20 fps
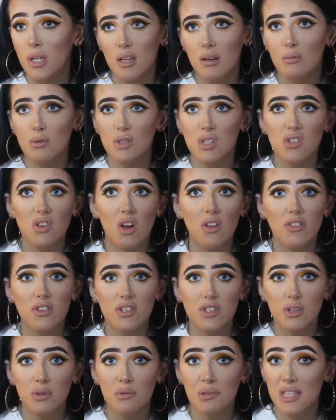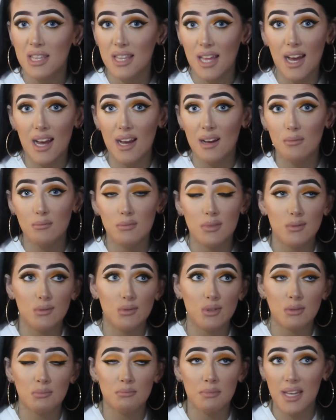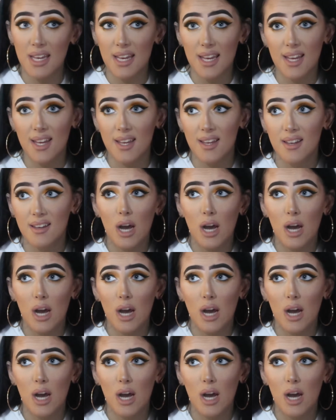It was nothing to do with them, it was me.